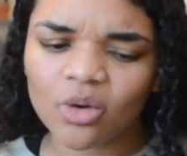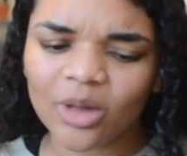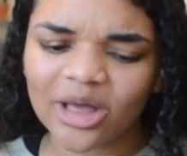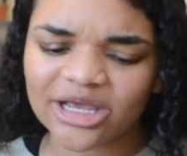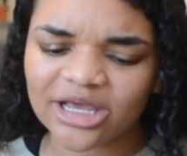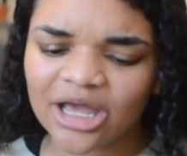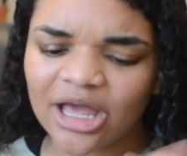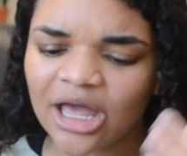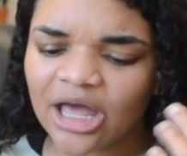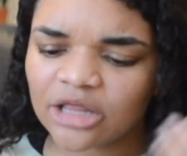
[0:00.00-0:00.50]

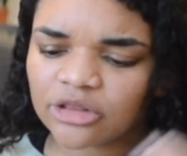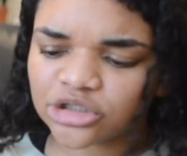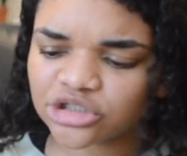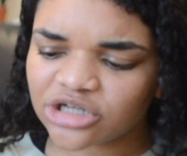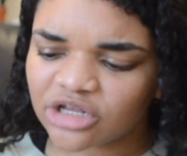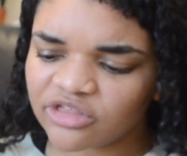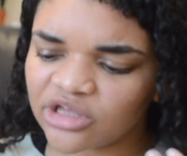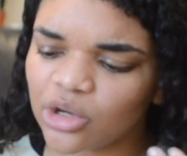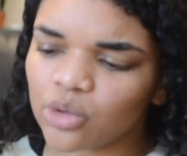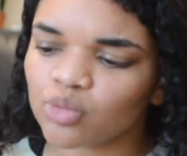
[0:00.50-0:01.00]
Like, there's
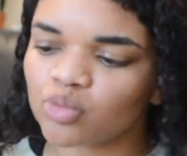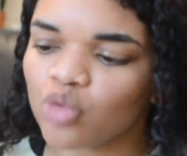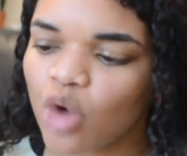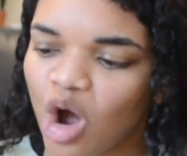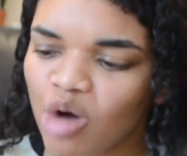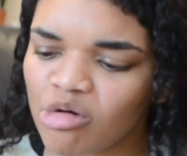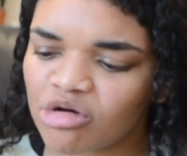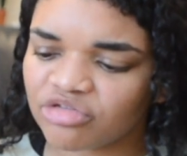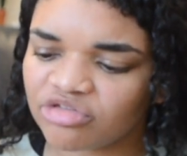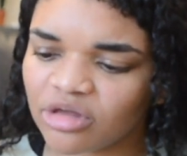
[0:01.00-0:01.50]
nothing
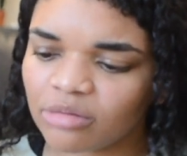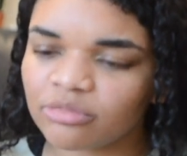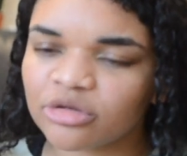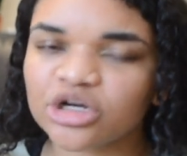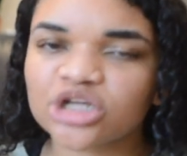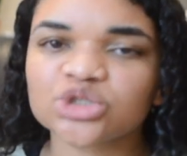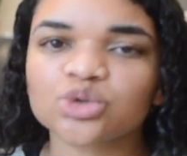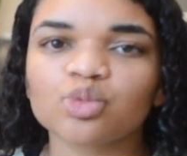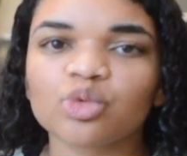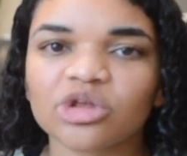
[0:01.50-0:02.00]
wrong with them. They're
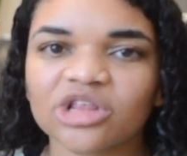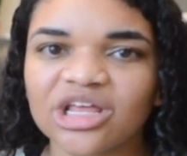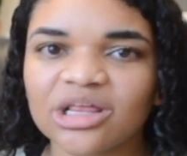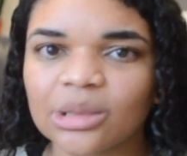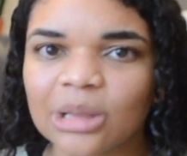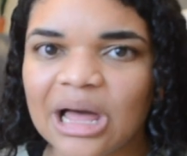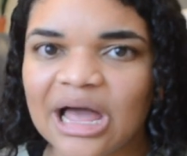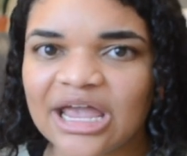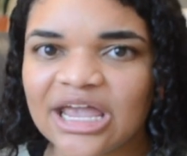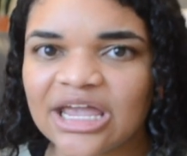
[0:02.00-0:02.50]
just really
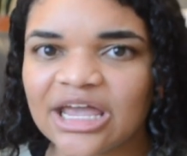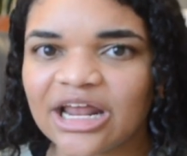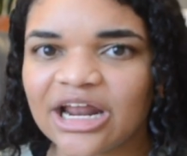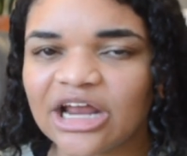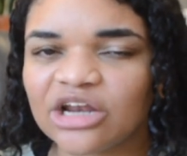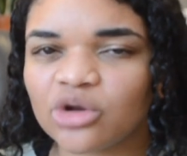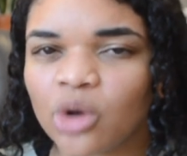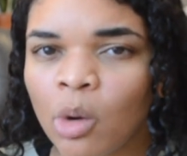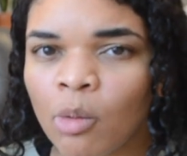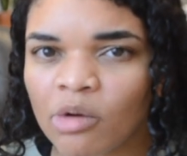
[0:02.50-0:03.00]
light, and
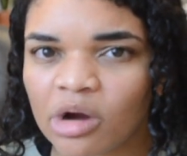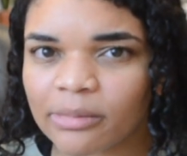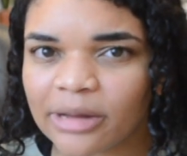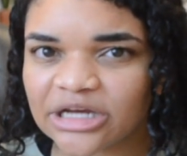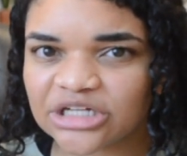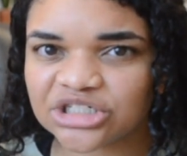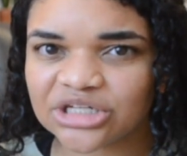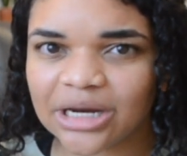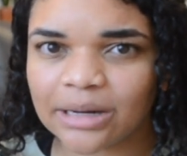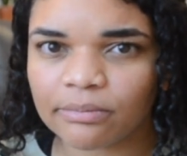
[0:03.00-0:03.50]
I don't wear my
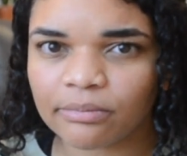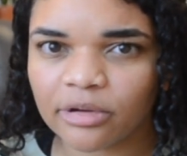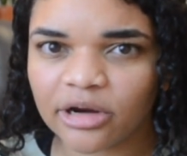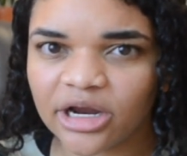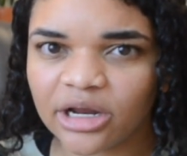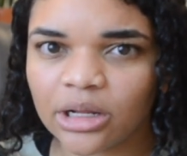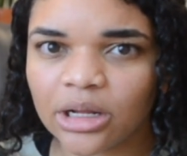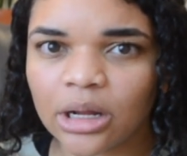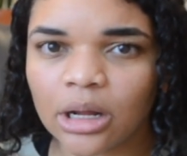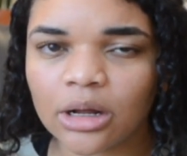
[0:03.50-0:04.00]

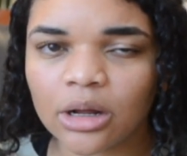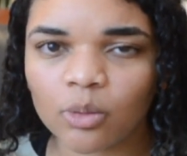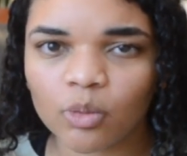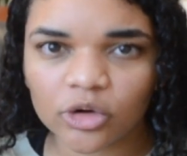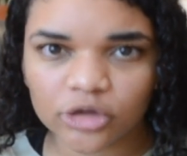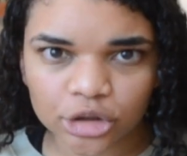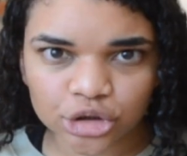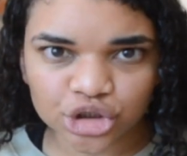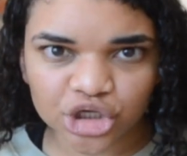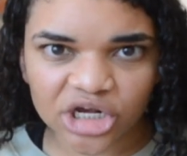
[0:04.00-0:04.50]
chambray
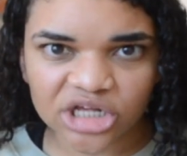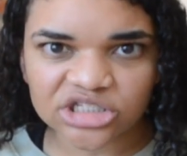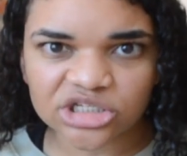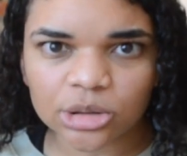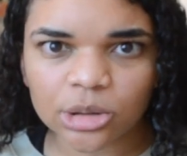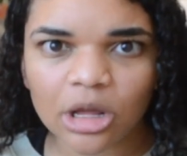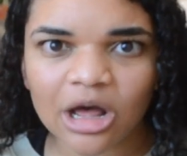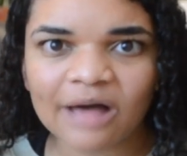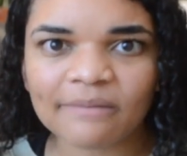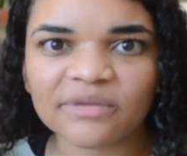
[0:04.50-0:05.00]
Wunder Trains a
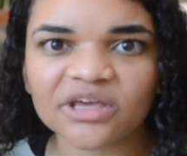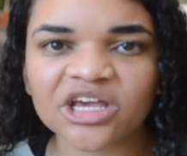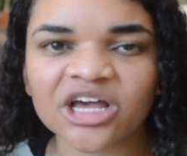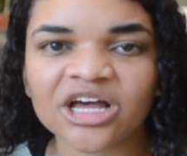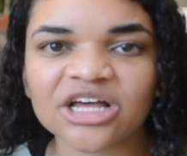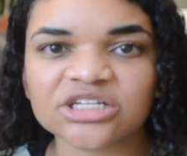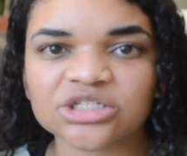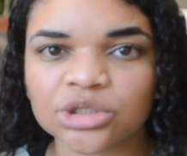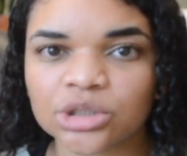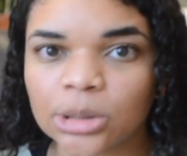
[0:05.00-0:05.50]
lot
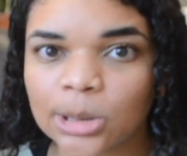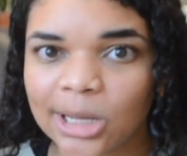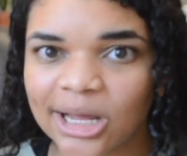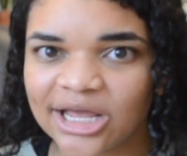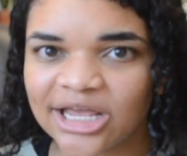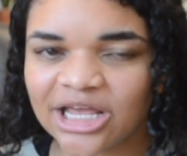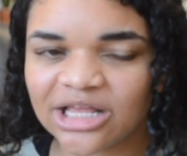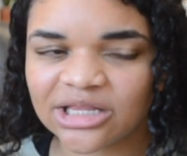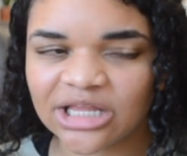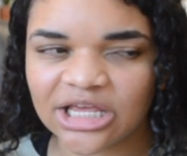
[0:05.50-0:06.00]
because they're
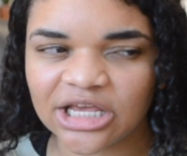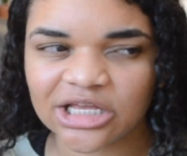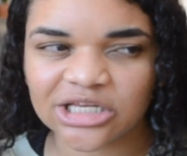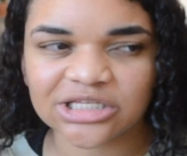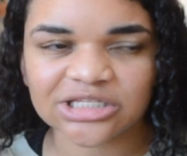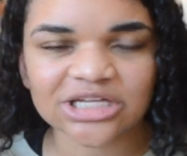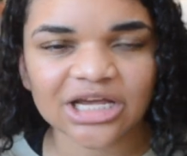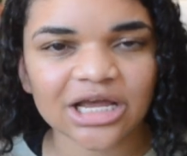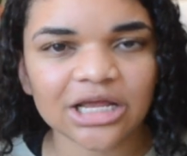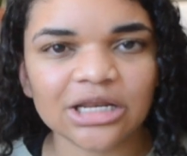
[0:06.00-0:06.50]
light and they
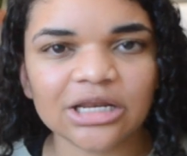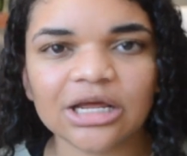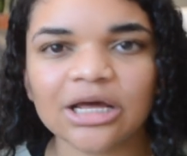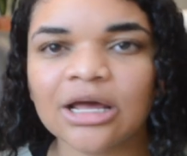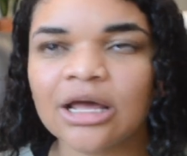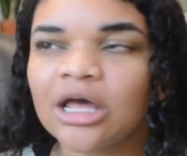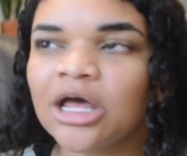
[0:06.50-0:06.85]
can tend